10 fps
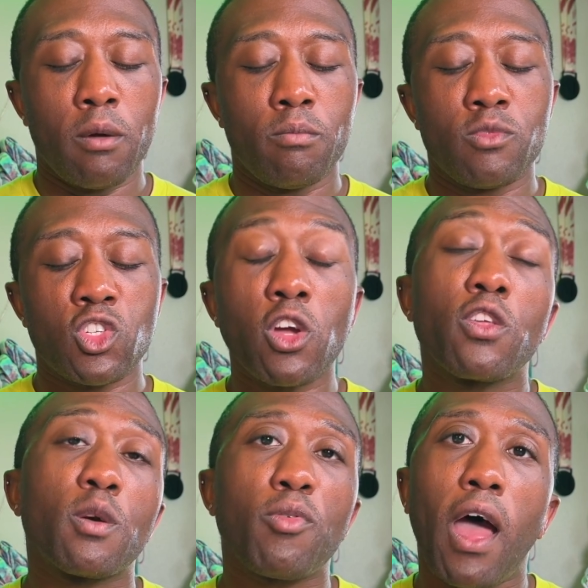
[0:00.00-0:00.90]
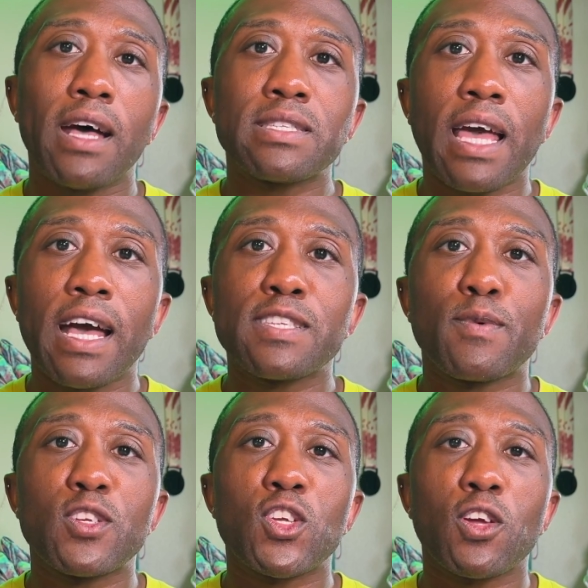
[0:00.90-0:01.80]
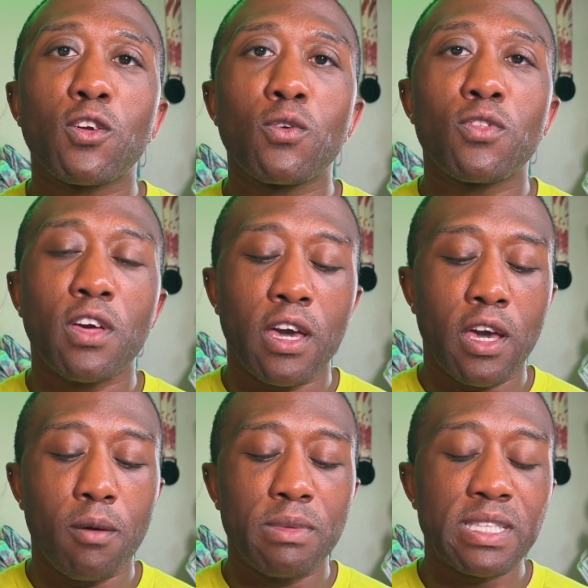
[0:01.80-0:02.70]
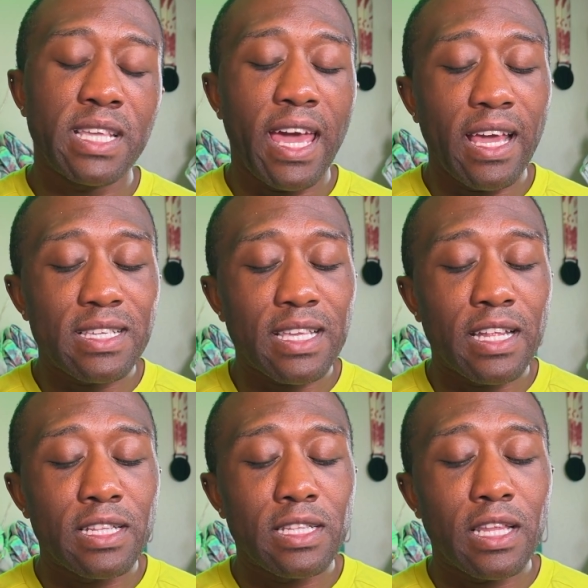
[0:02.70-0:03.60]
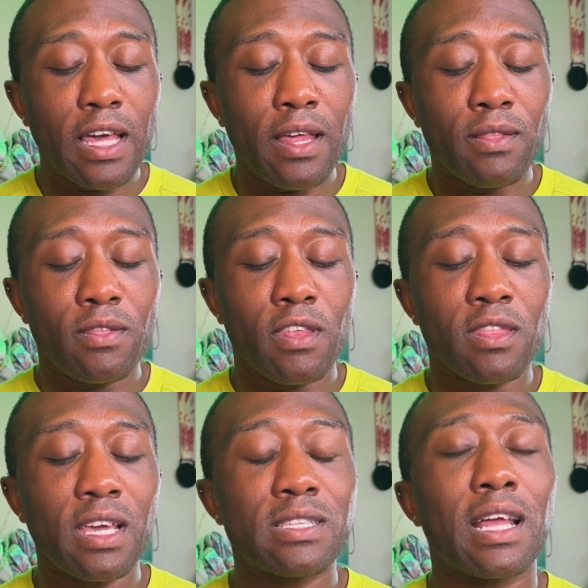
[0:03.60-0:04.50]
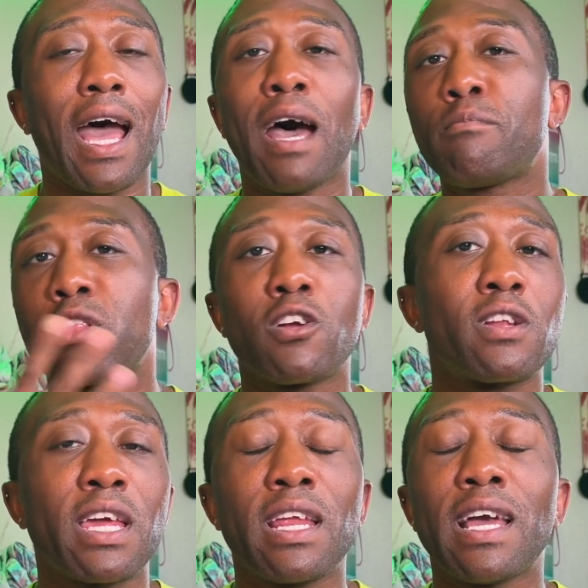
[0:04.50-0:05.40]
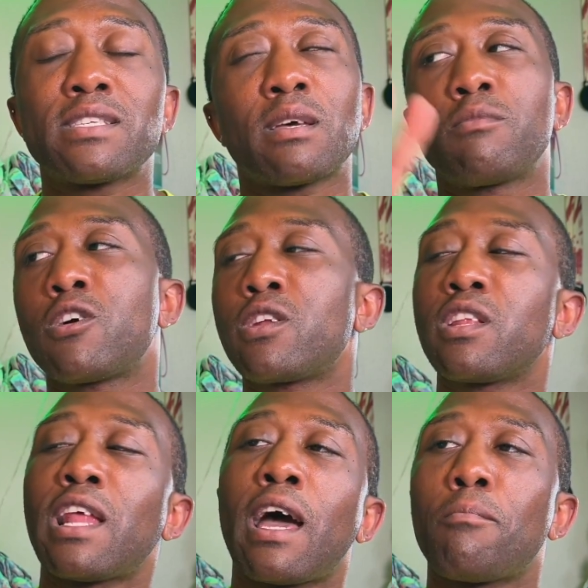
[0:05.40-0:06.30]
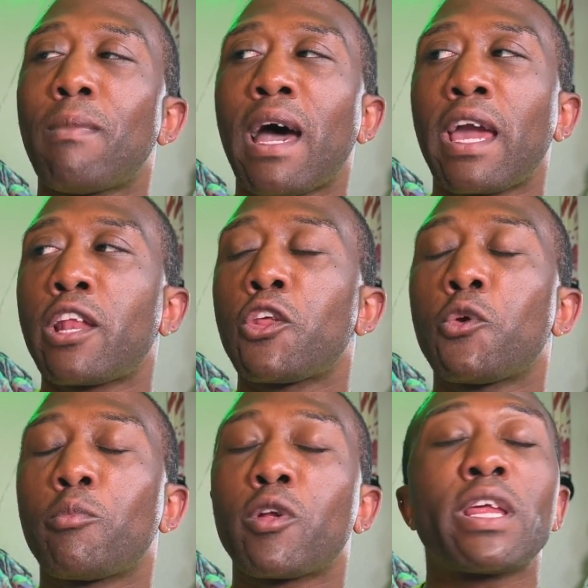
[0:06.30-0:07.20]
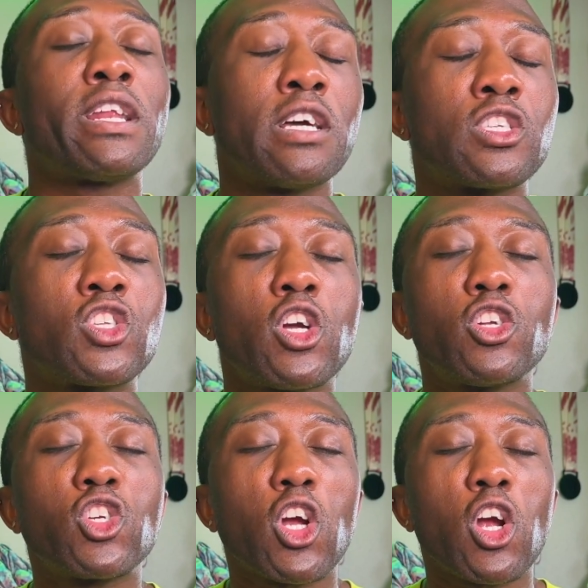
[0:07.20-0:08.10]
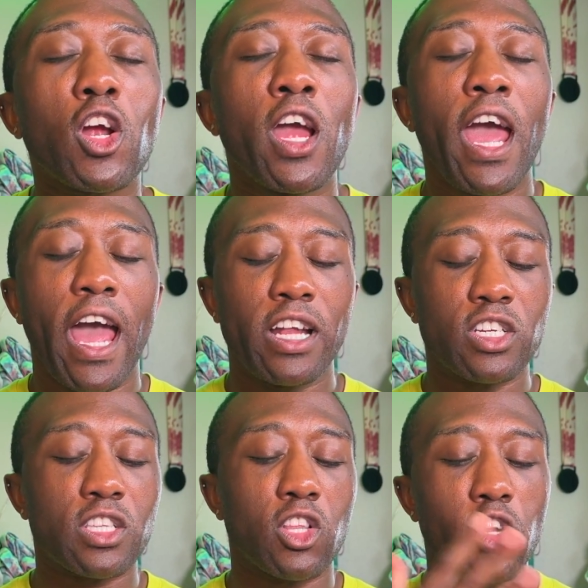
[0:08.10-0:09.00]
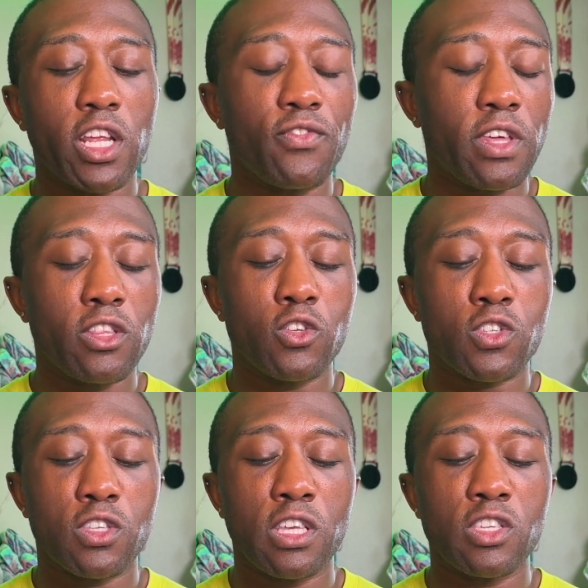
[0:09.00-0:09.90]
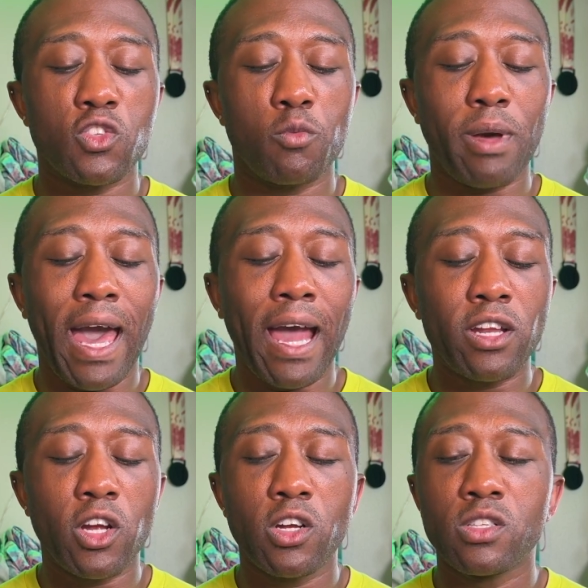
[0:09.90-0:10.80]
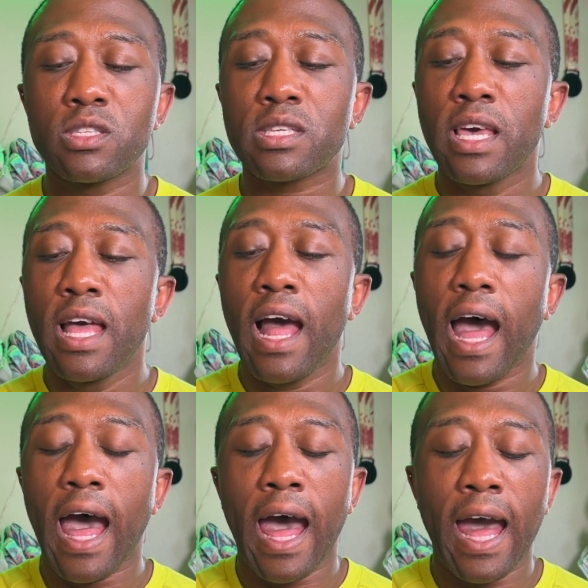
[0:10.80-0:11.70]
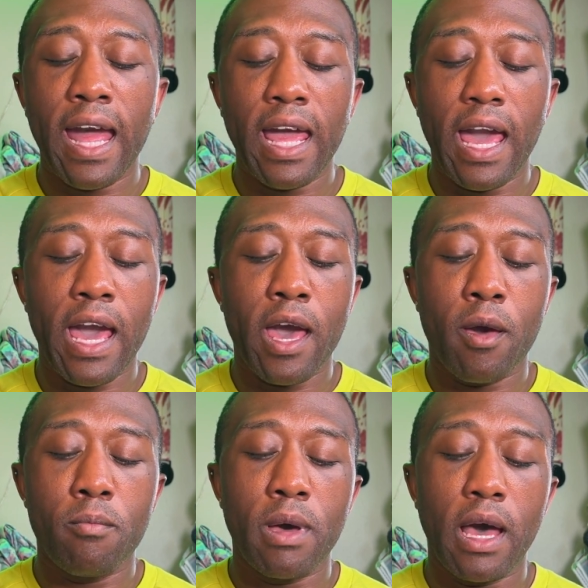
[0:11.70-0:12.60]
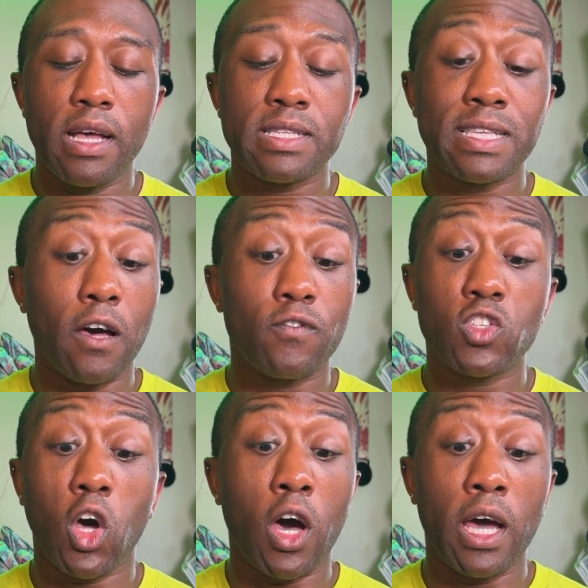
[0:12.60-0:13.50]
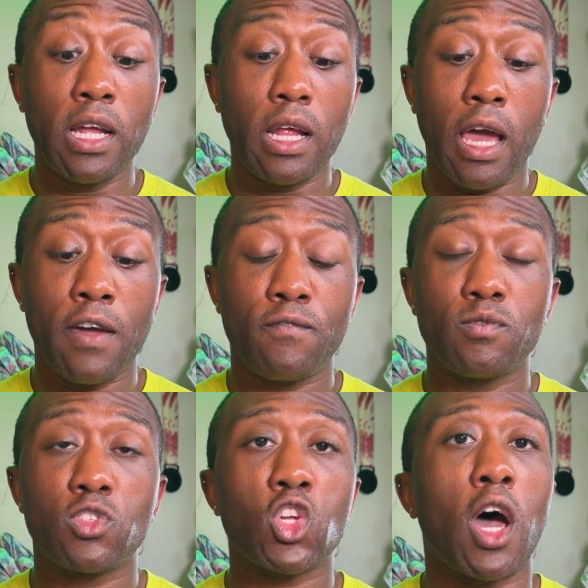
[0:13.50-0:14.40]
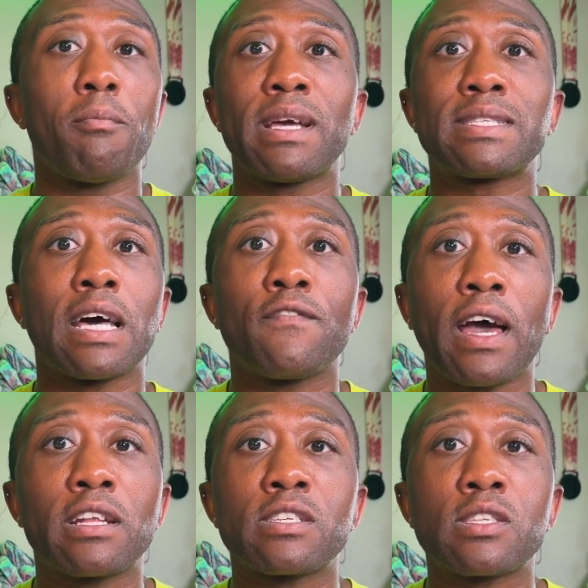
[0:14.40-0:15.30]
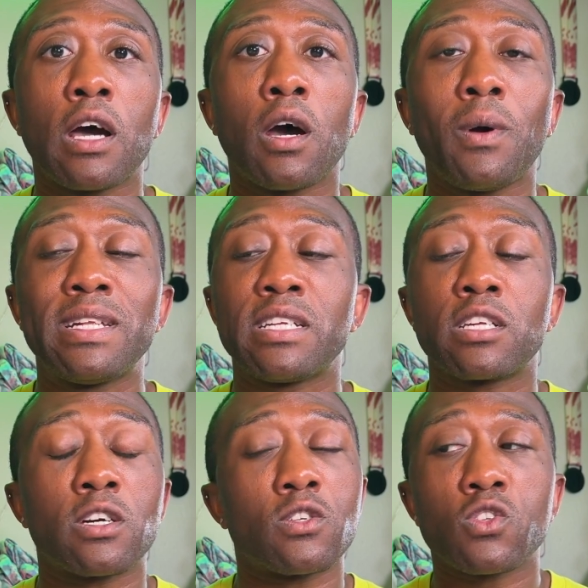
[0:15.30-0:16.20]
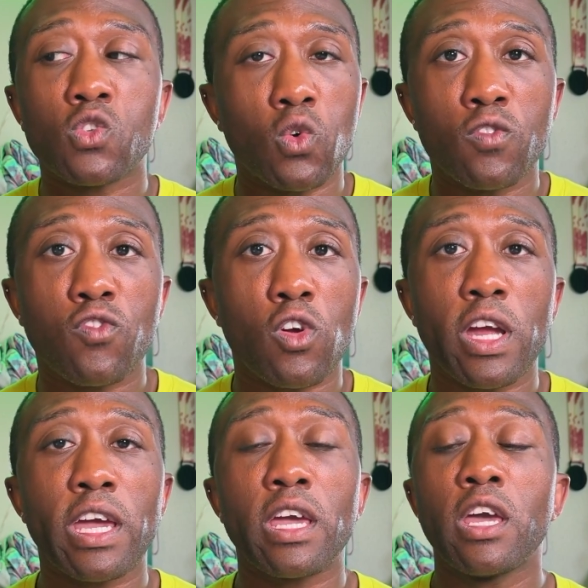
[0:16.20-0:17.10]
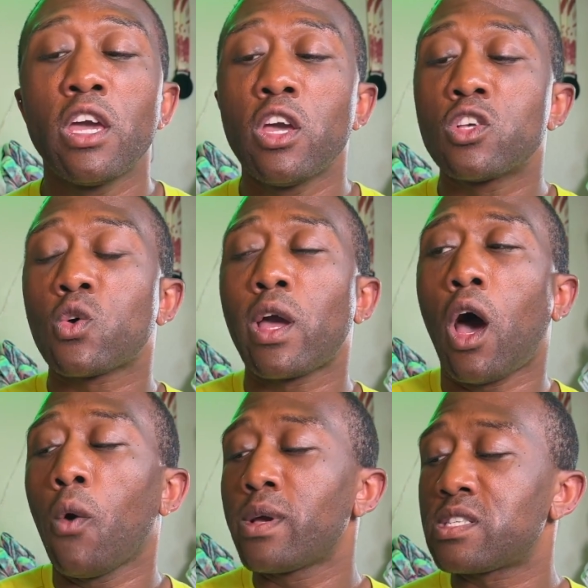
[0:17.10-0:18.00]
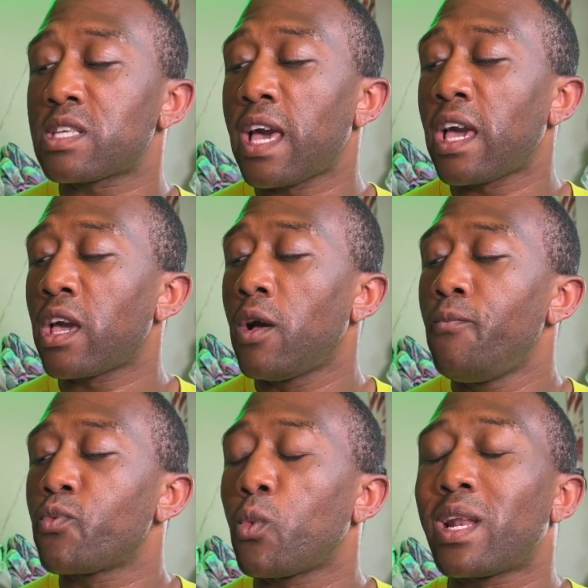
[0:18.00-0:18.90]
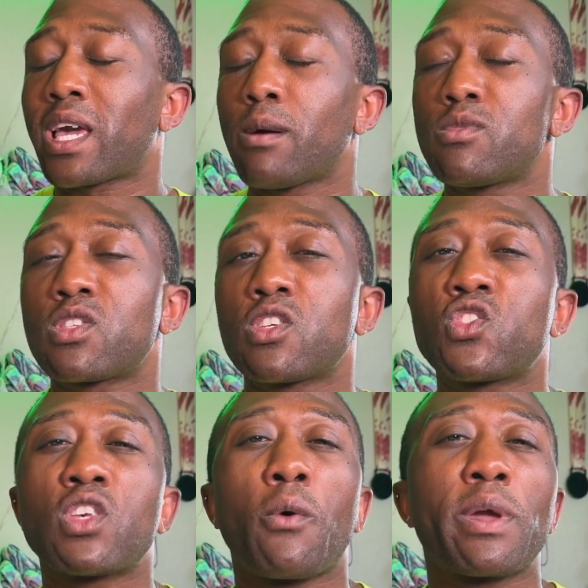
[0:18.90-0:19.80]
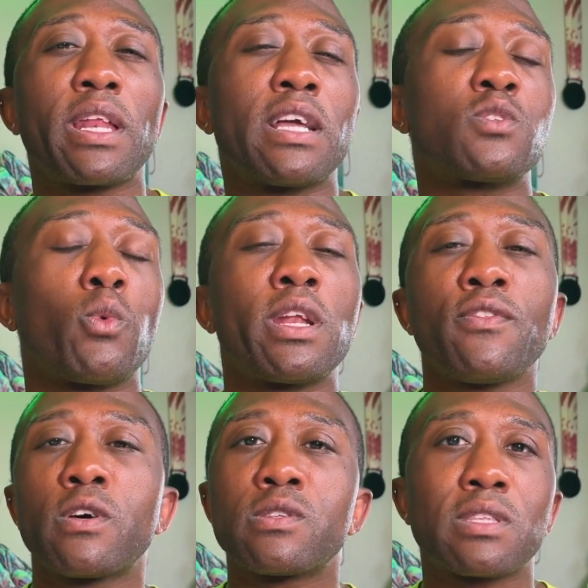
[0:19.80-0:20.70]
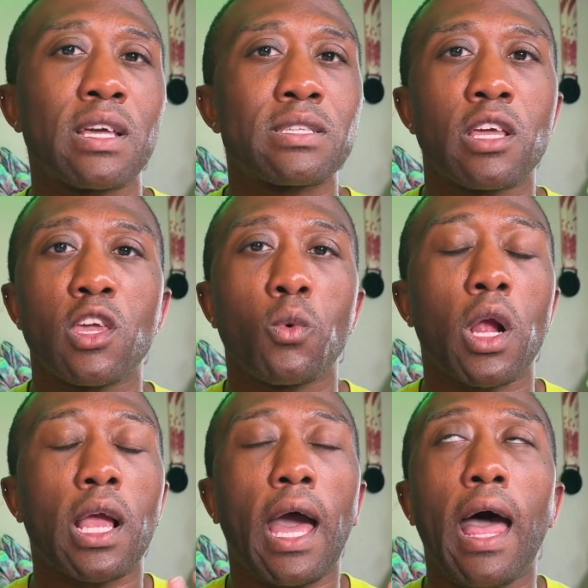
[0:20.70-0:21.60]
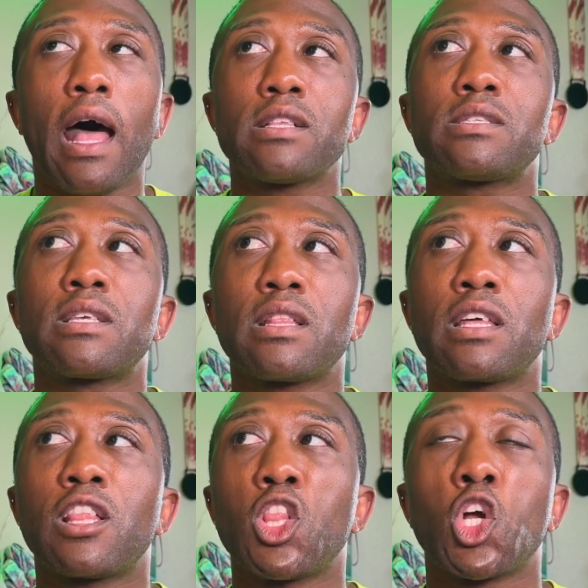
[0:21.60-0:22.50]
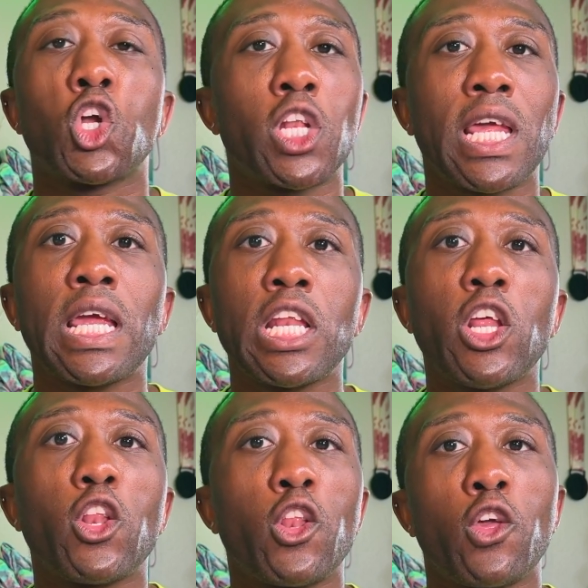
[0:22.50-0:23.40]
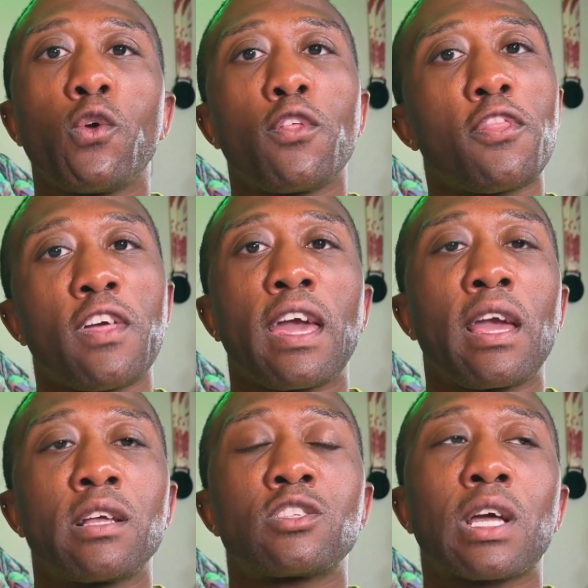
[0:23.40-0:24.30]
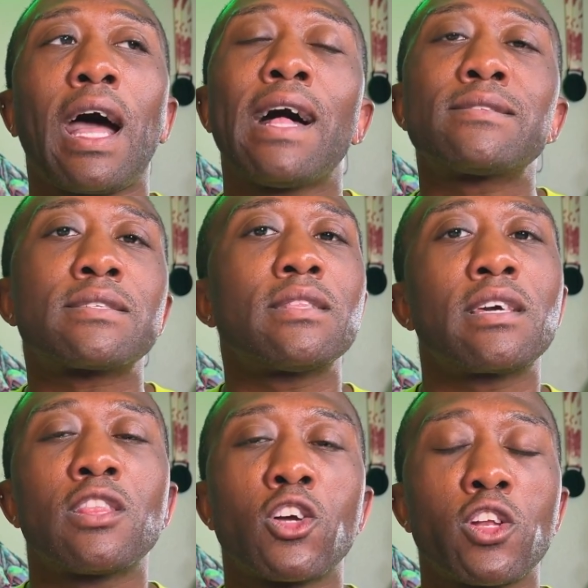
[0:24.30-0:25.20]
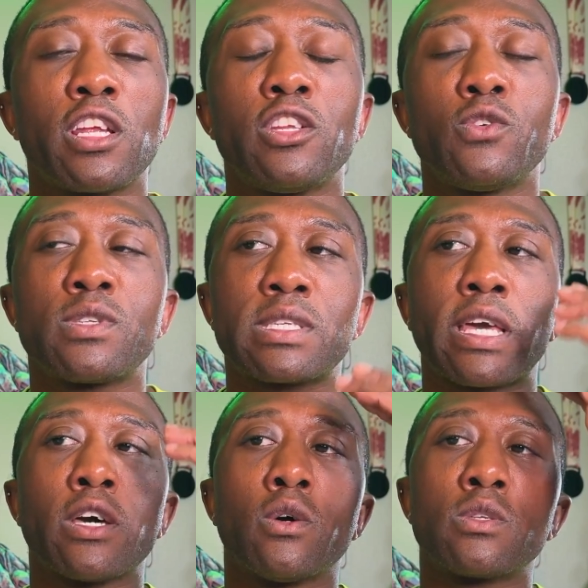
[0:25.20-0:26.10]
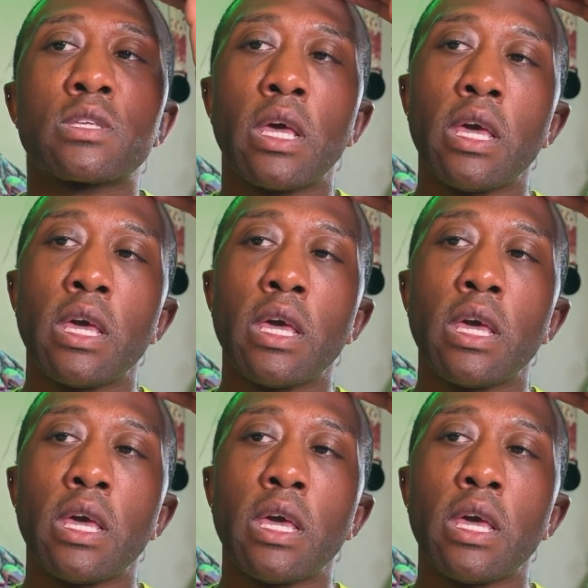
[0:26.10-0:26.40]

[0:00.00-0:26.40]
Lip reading: show you the process, but show you the mistakes and the things that I'm learning as I'm learning my new Bernina serger and just learning these new patterns. I am self-taught. I've taught myself how to sew. I didn't go to school for it. So I always say when it comes to sewing, it's one of those things that you are constantly learning new things, constantly learning new skills,